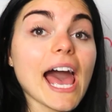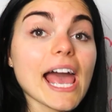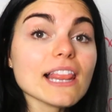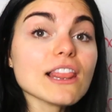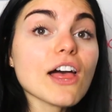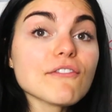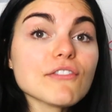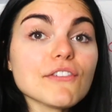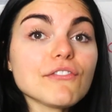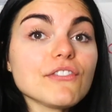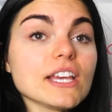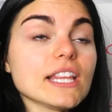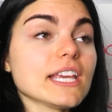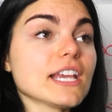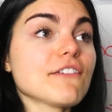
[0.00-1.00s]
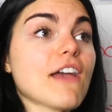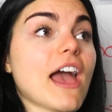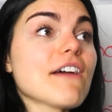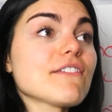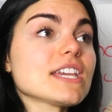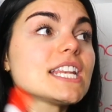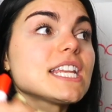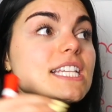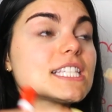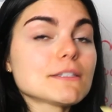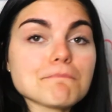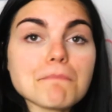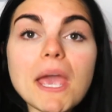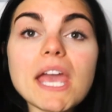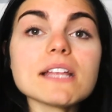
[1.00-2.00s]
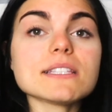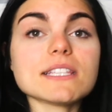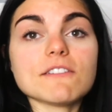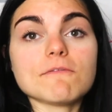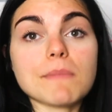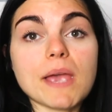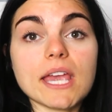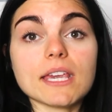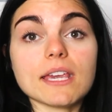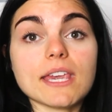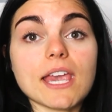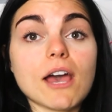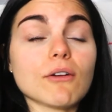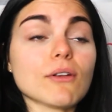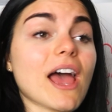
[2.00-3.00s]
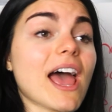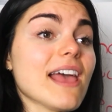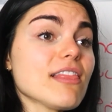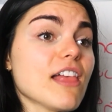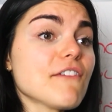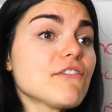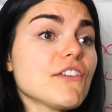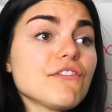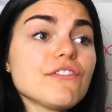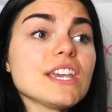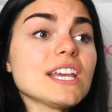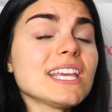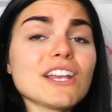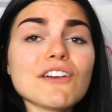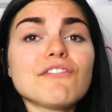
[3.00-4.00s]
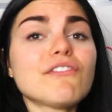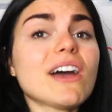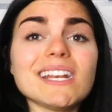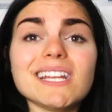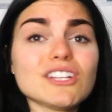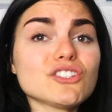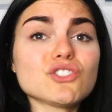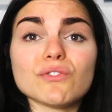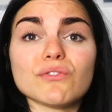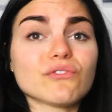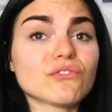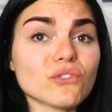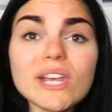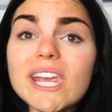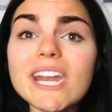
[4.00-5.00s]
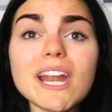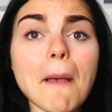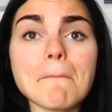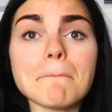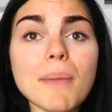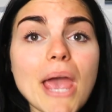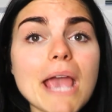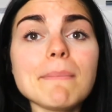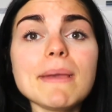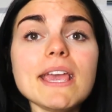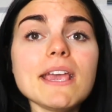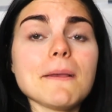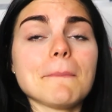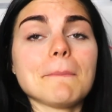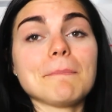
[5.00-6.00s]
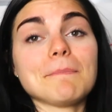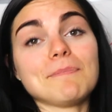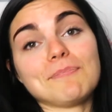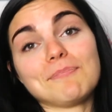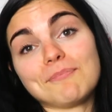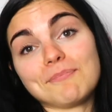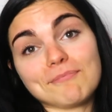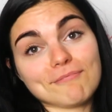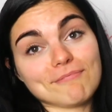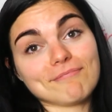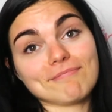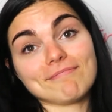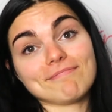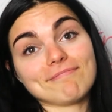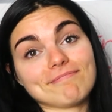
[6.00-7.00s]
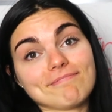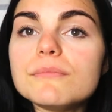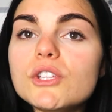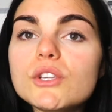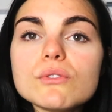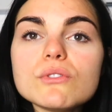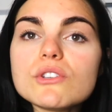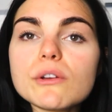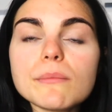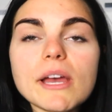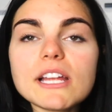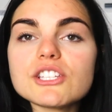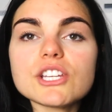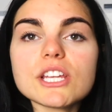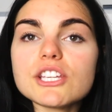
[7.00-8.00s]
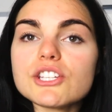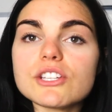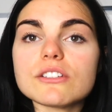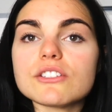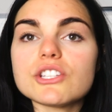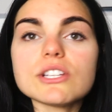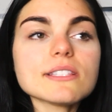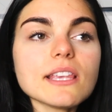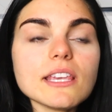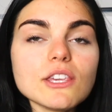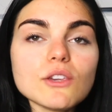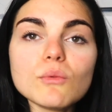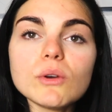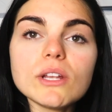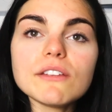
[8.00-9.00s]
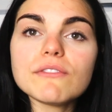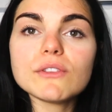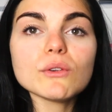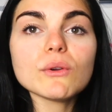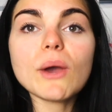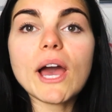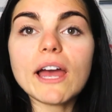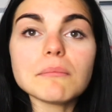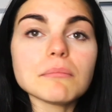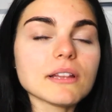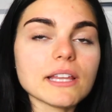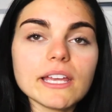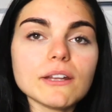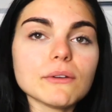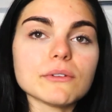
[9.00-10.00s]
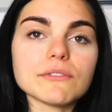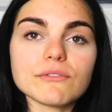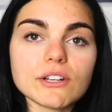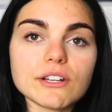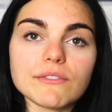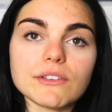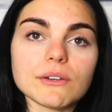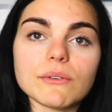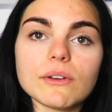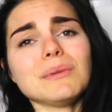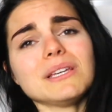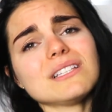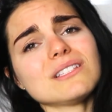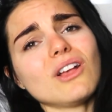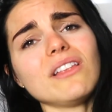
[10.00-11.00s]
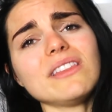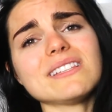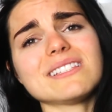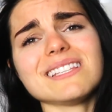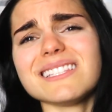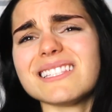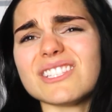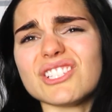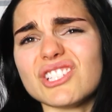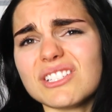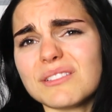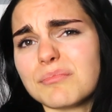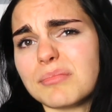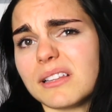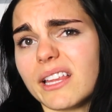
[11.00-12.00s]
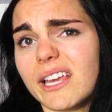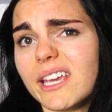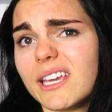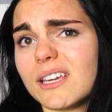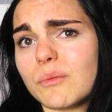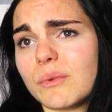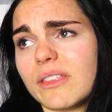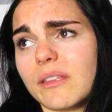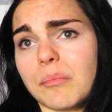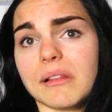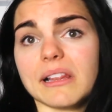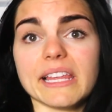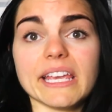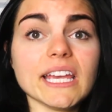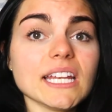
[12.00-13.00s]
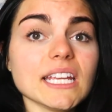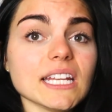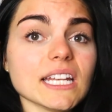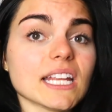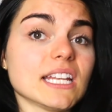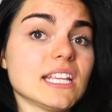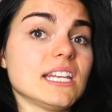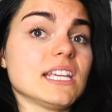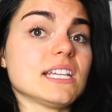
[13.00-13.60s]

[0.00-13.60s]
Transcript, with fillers: I love the feeling of having an expansive bank account. I love the feeling of financial freedom, baby use your imagination just like you would if you had Play-Doh in front of you. Because all this is is just playing with a planet and an